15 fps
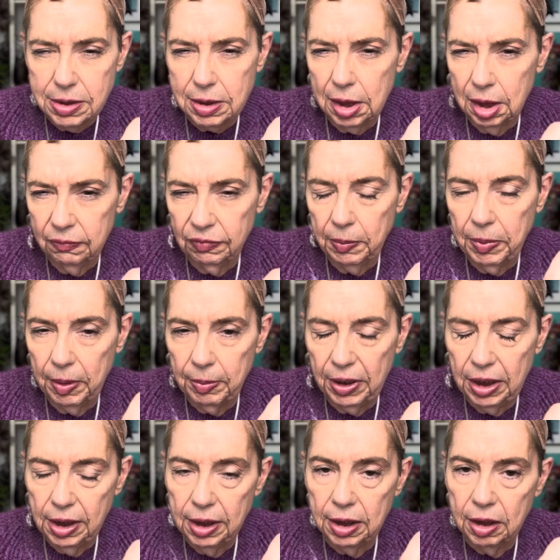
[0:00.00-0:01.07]
kind of up on my
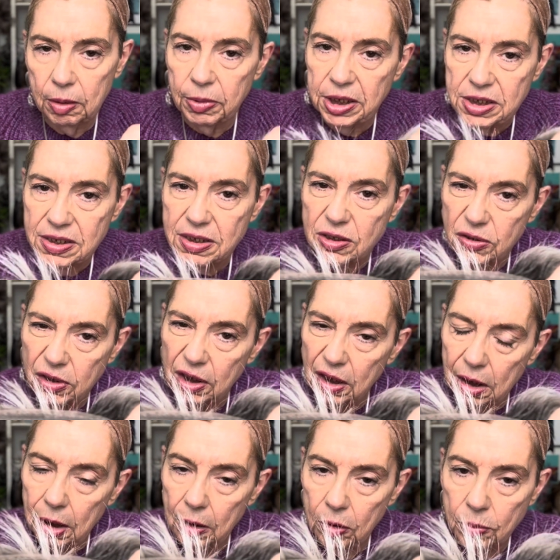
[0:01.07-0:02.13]
hair, but I still think it
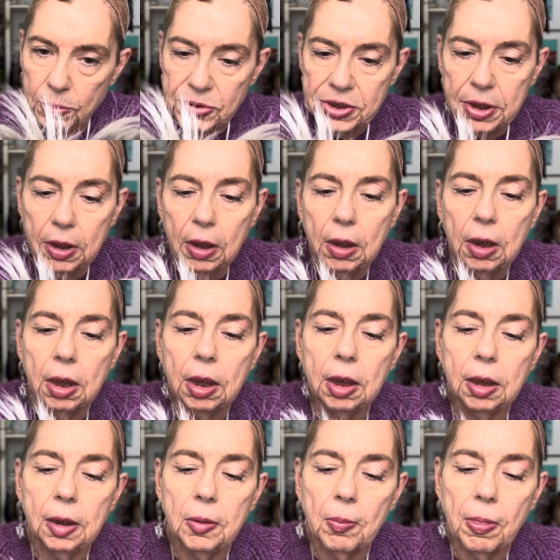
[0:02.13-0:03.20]
helps.
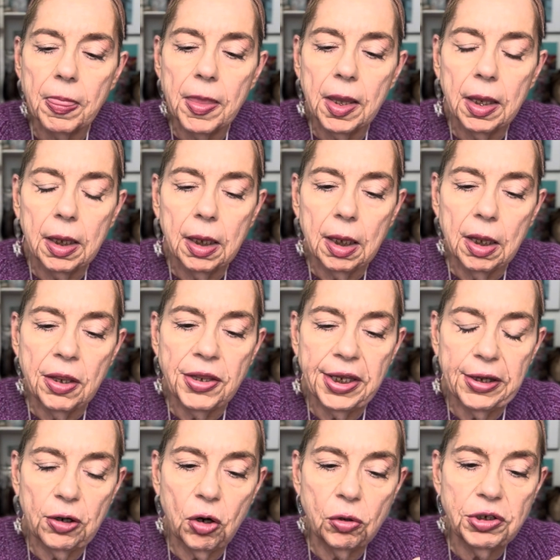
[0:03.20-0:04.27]

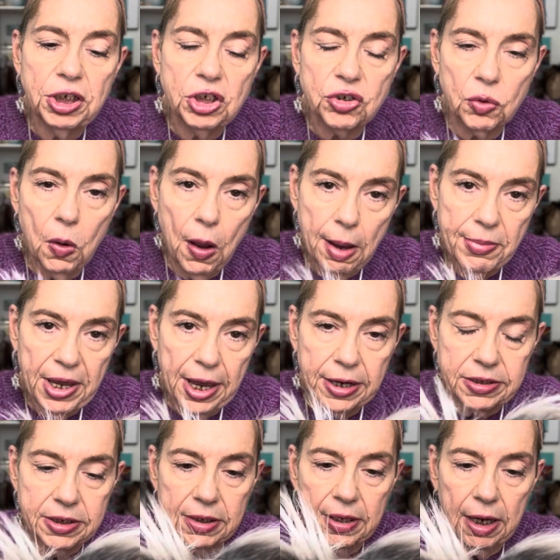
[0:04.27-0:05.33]
The only drawback
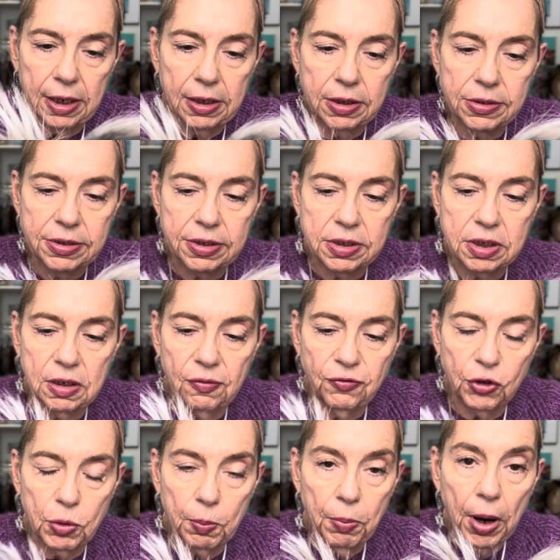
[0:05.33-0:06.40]
to that is if
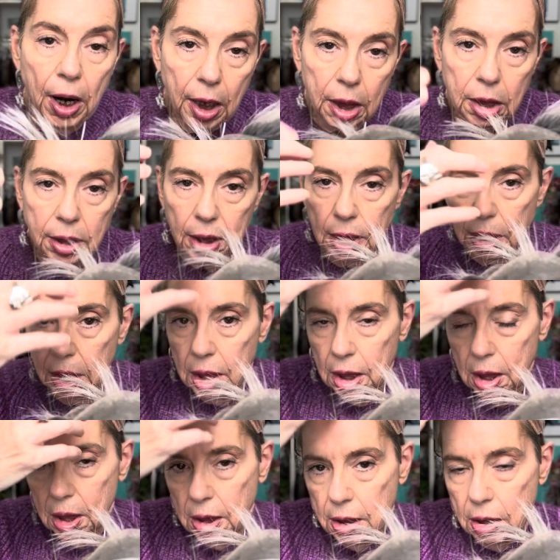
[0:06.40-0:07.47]
you're parting
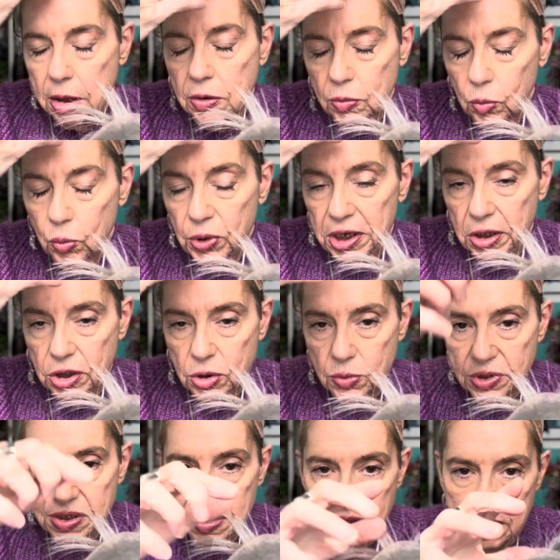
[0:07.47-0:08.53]
where you
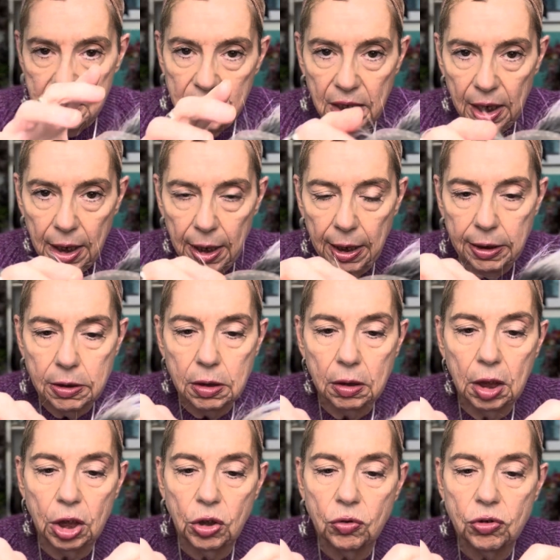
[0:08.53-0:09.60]
see that
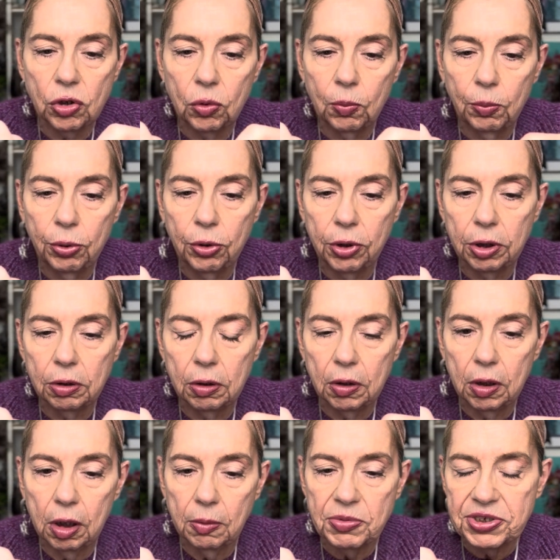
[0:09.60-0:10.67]
and you don't put
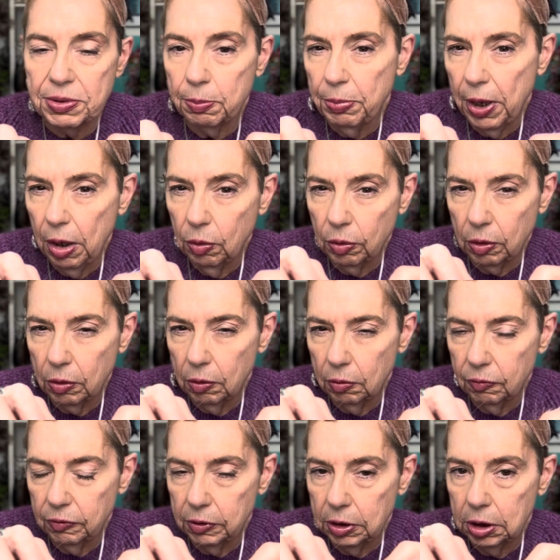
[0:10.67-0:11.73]
some powder
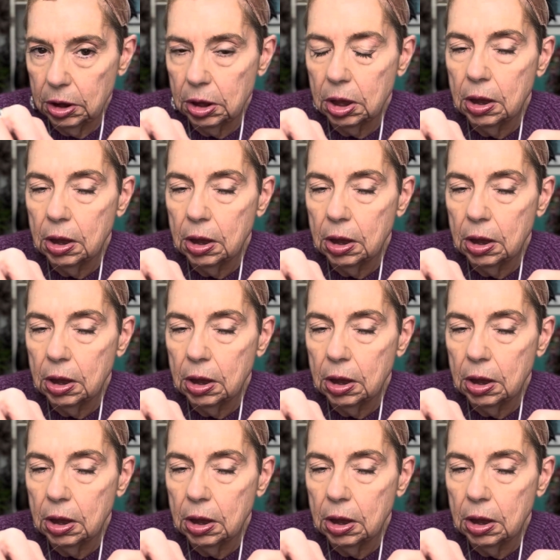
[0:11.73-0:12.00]
over it